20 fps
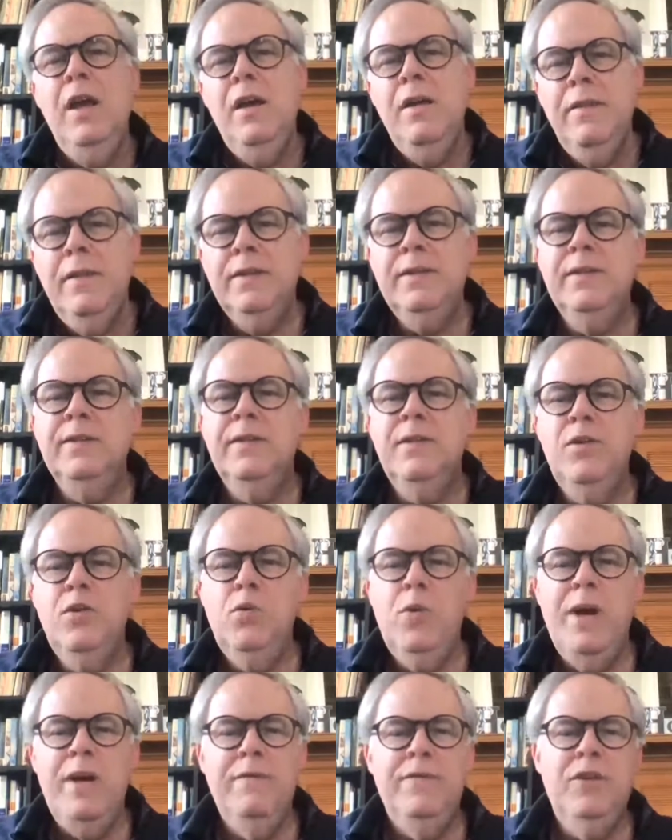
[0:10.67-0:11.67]
This is a new
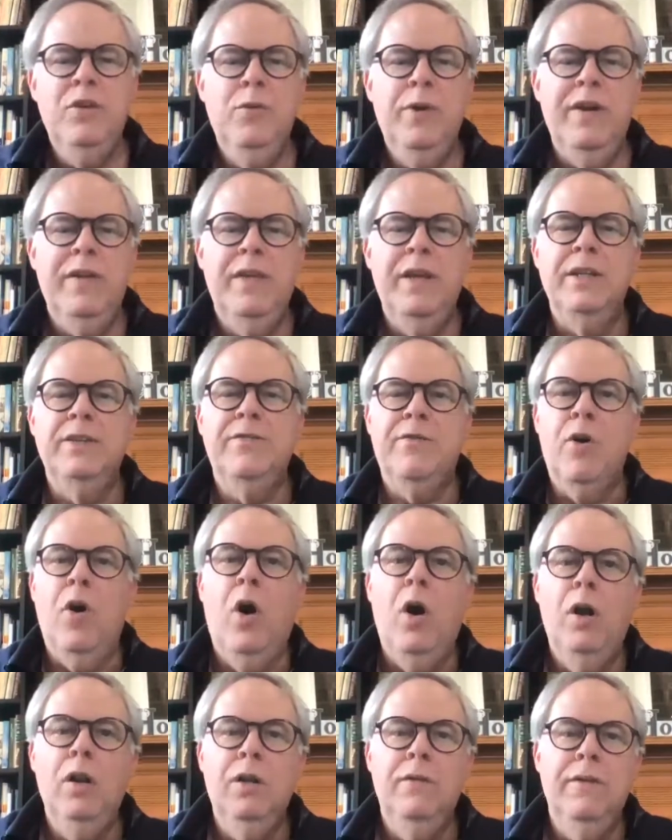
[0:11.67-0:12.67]
way of doing things for
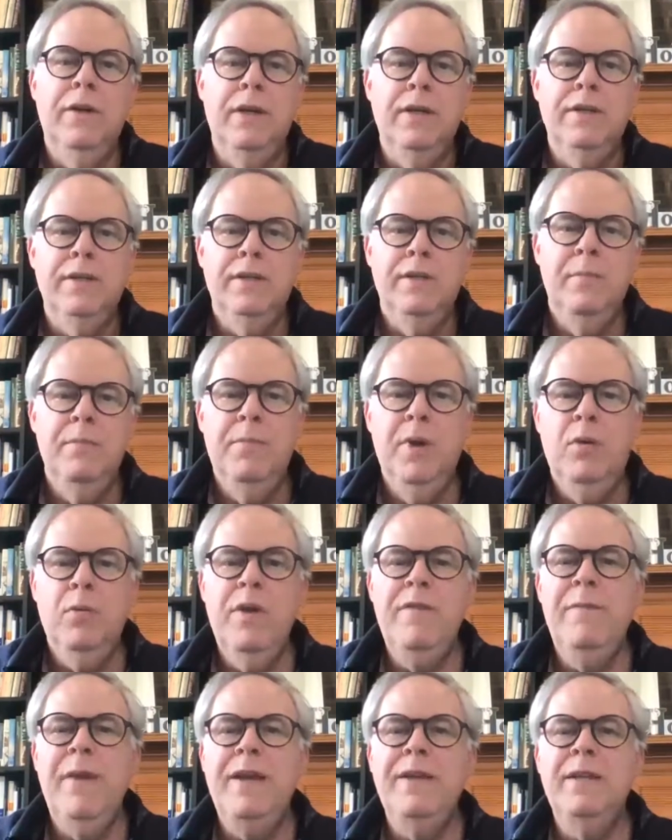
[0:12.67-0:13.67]
all of us, but
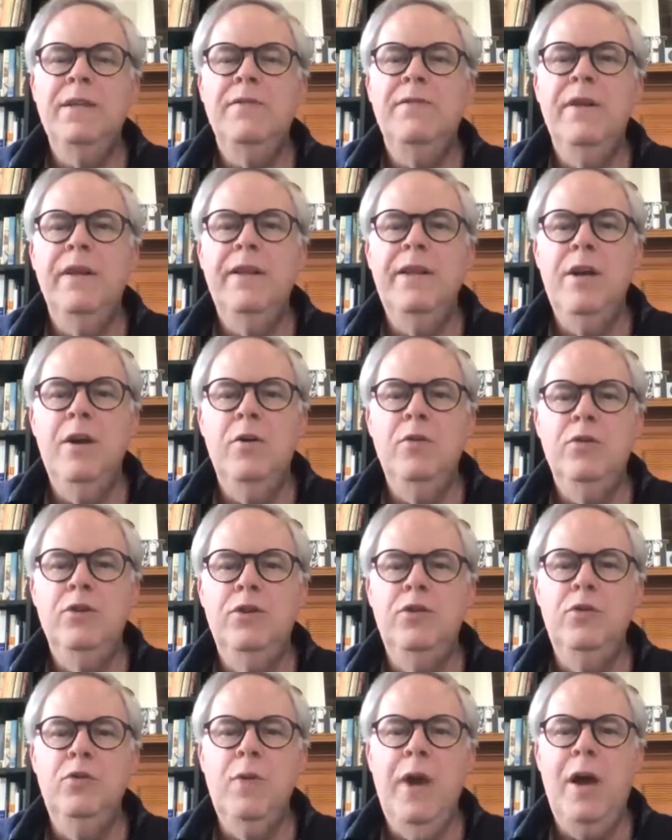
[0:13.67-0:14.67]
we've made this video
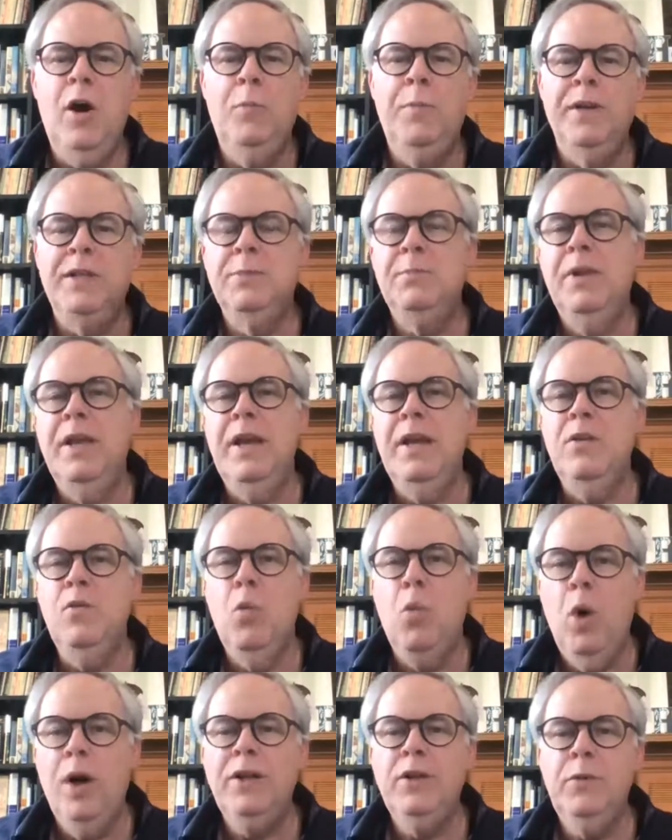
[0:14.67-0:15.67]
to help explain
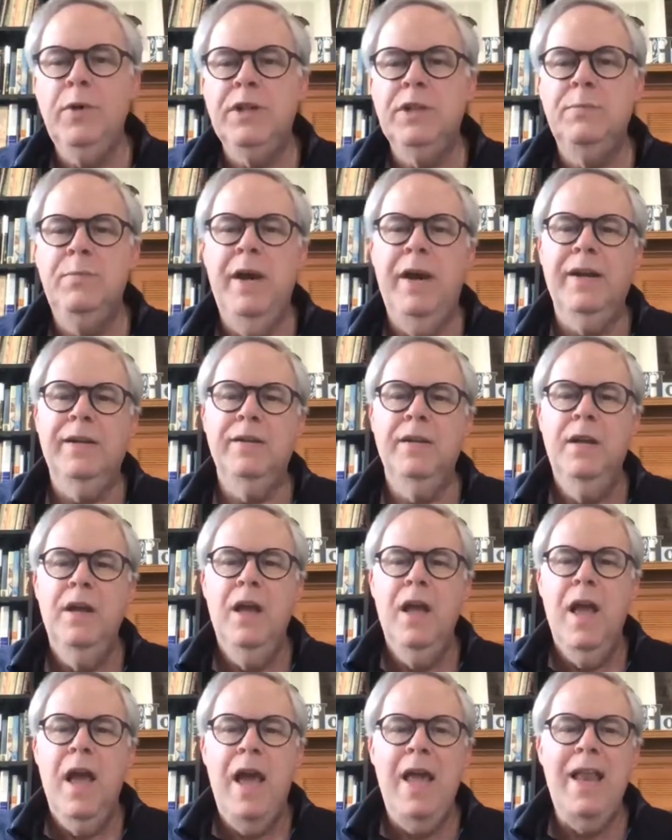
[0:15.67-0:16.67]
what to expect
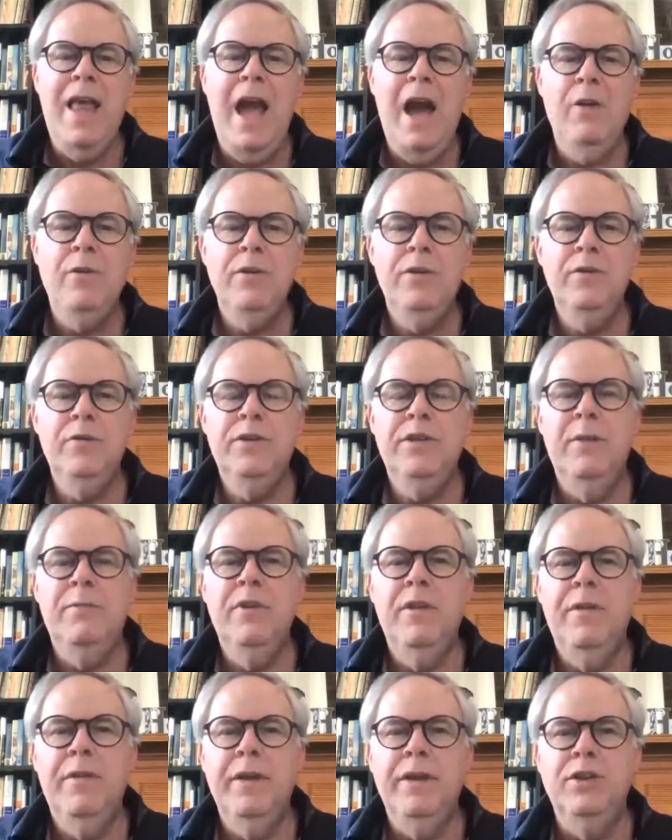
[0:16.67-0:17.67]
and how to do some
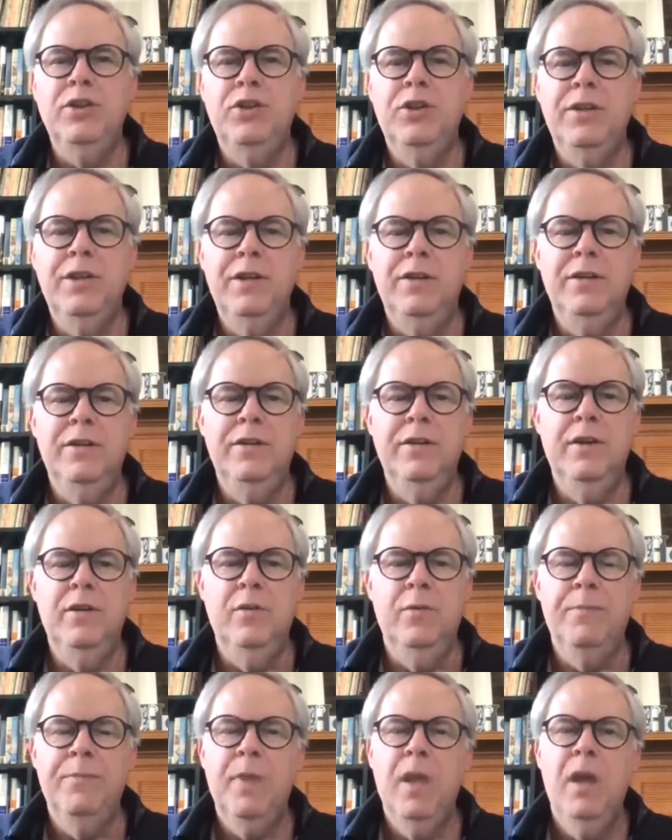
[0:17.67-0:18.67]
of the things you need to
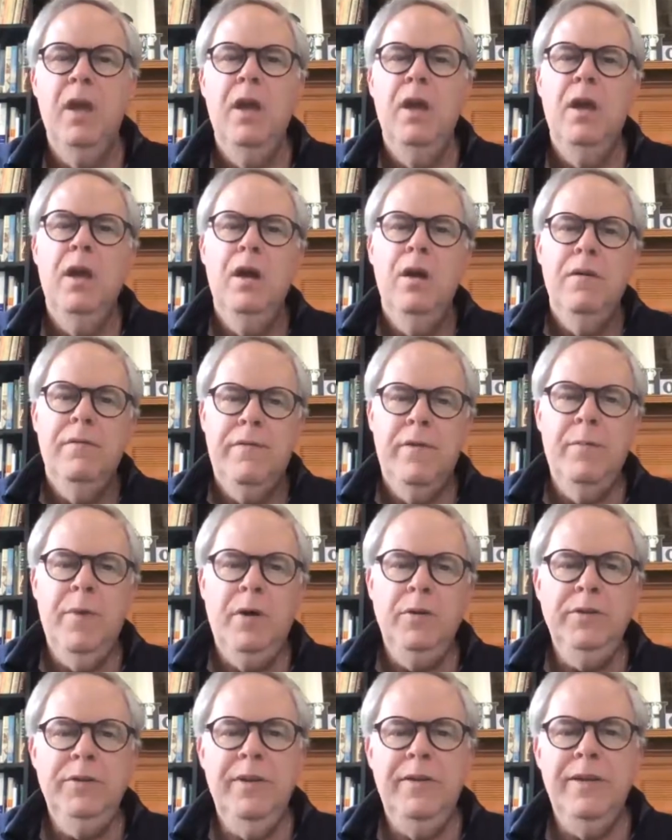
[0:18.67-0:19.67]
do. For
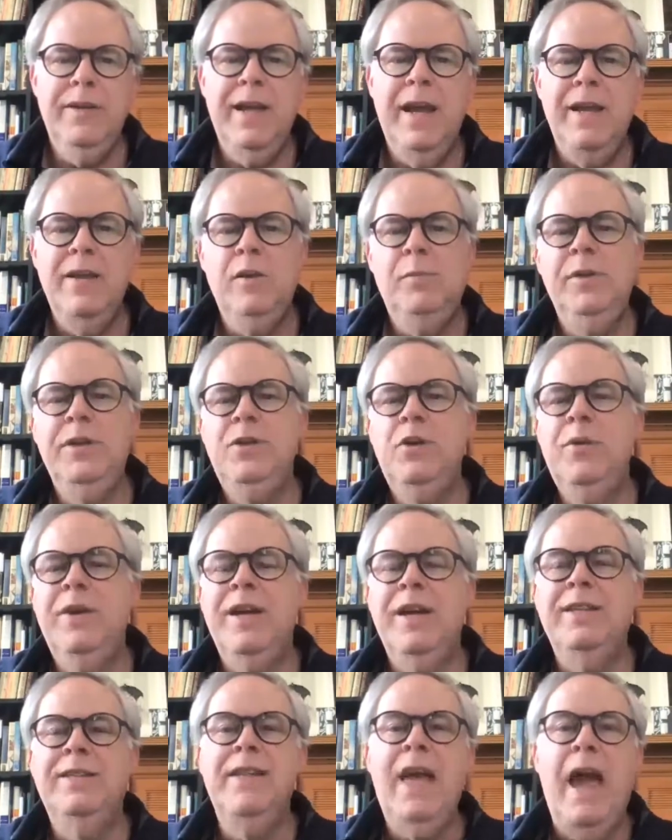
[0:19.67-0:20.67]
most of the day, you'll be
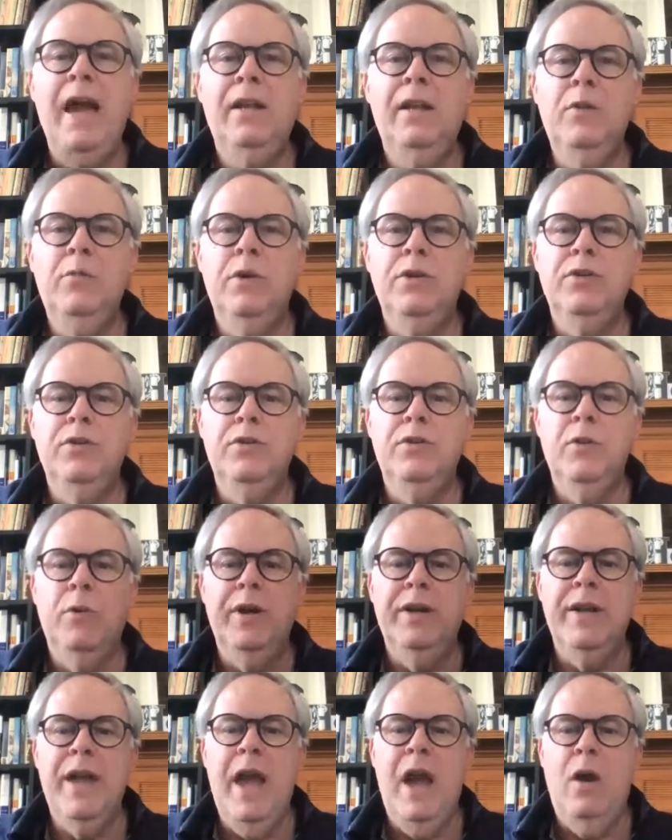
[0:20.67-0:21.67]
doing exactly what you're
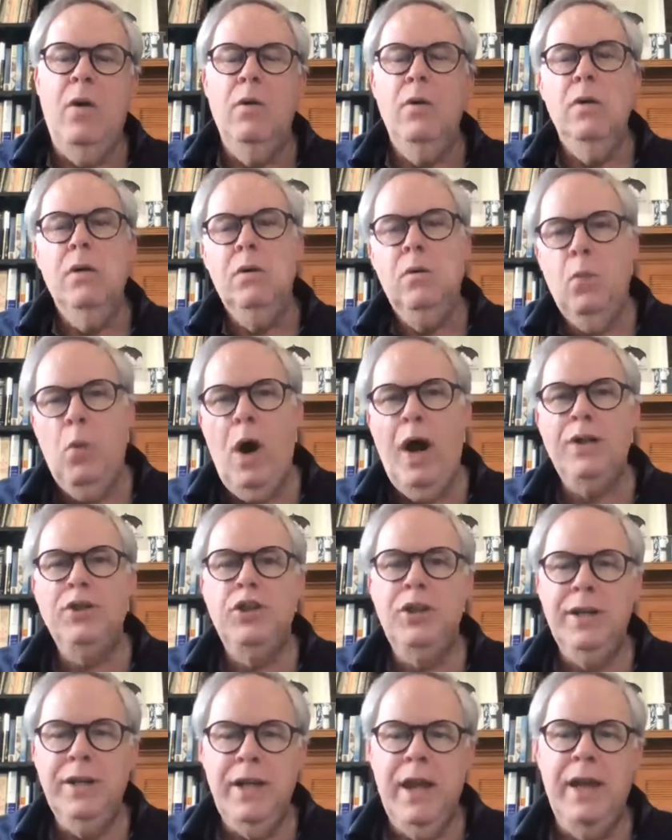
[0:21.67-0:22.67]
doing now,
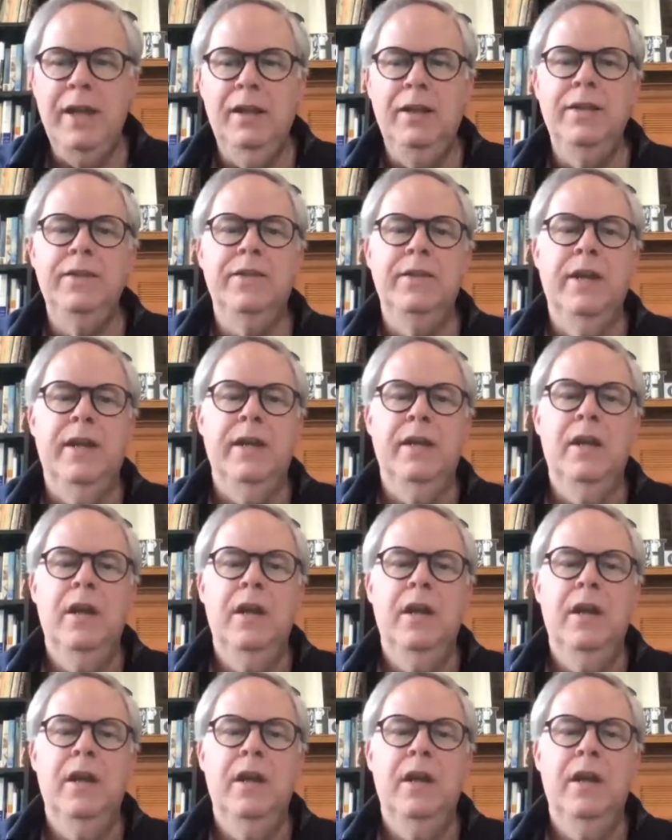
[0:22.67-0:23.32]
watching and listening.